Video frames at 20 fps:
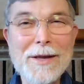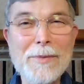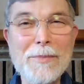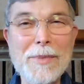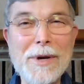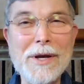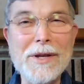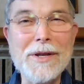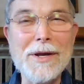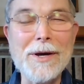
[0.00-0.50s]

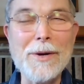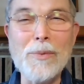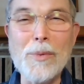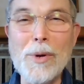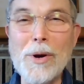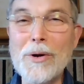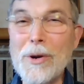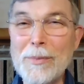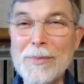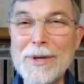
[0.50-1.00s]
But
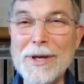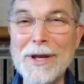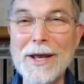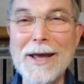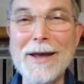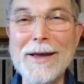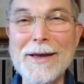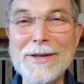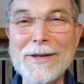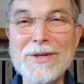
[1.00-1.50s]
welcome
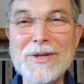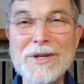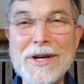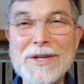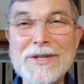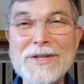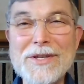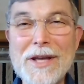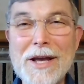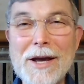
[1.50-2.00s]
today. It's
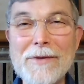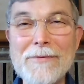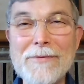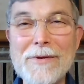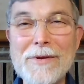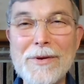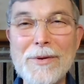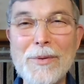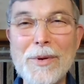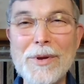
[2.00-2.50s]
nice to have
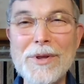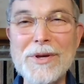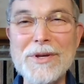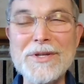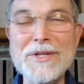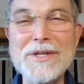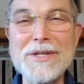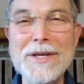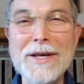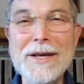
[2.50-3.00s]
you with
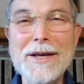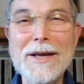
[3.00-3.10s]
us.